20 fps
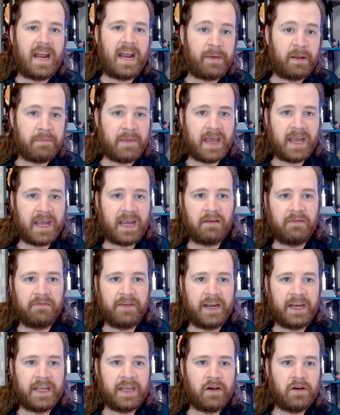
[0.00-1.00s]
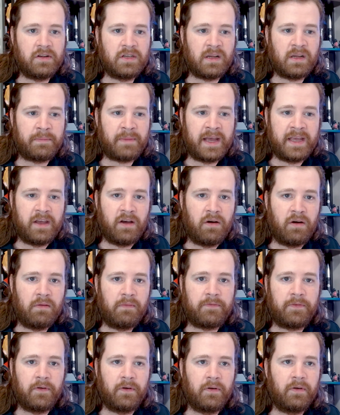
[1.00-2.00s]
I've been making videos on my own
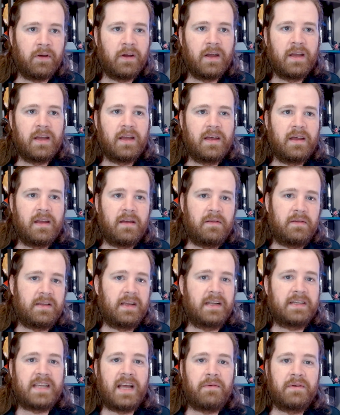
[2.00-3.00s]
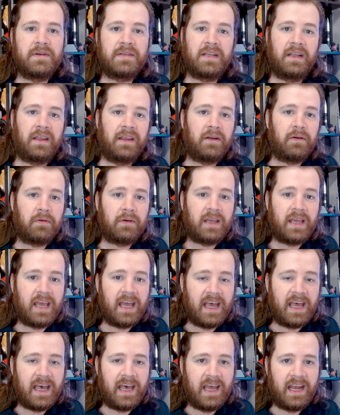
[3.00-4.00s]
since I was a little
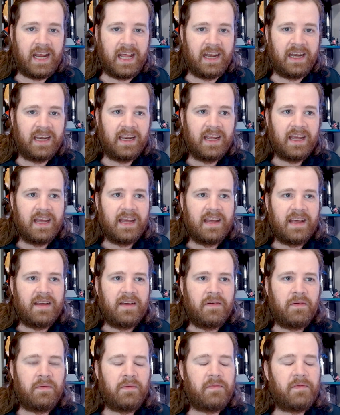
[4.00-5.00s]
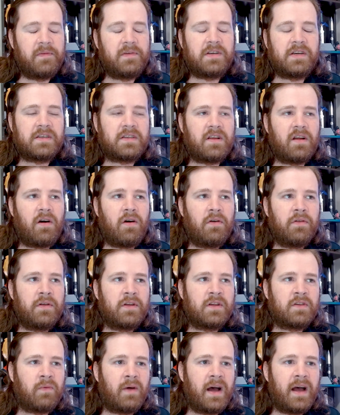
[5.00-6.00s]
kid. And just all
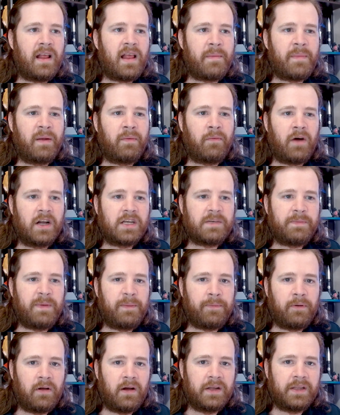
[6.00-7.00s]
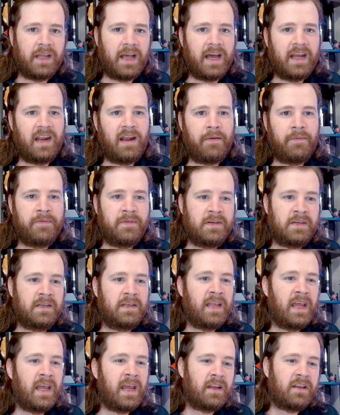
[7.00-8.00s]
this while, I've been watching people online, and I'm just
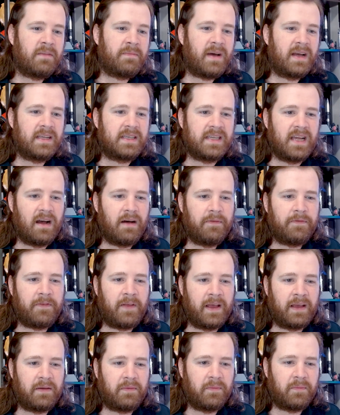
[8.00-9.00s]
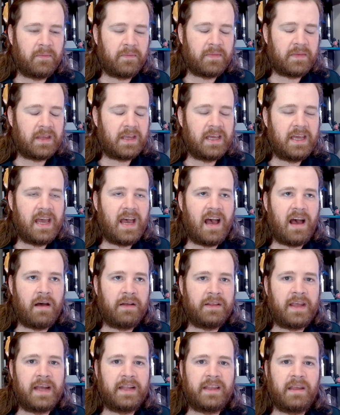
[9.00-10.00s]
thinking to myself, like, yeah,
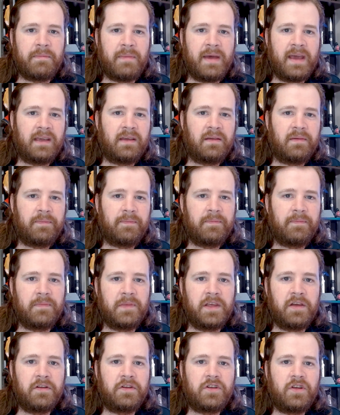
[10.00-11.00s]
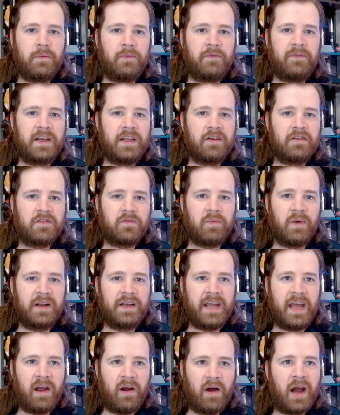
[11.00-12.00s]
I'd like to make YouTube videos one
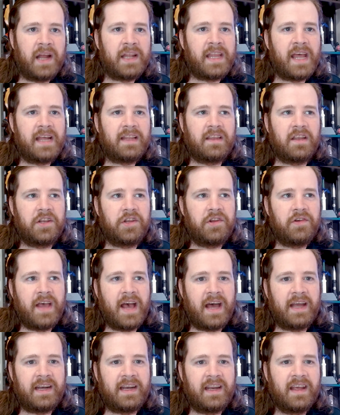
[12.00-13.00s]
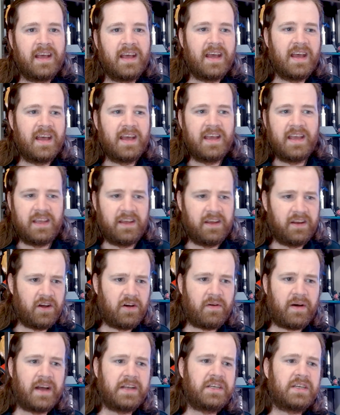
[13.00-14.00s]
day, or I'd like to do that. And, you
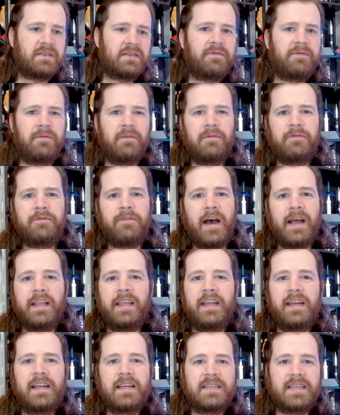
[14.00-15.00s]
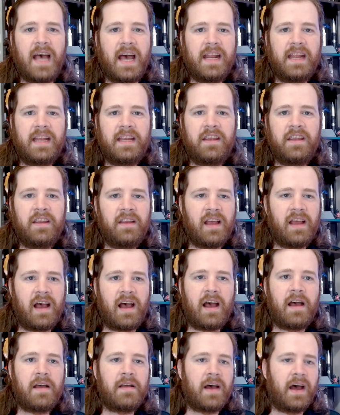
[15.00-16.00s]
know, I just finally decided
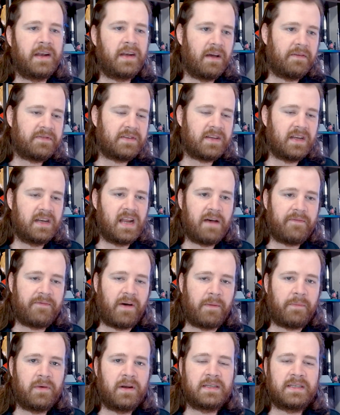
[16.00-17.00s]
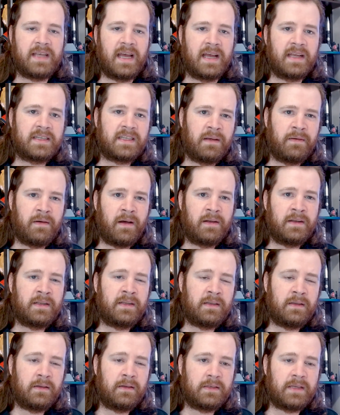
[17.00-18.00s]
enough's enough. I'm going to set
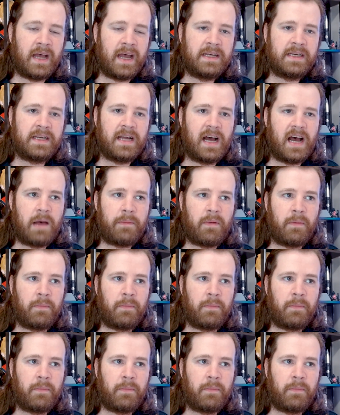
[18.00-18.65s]
aside time.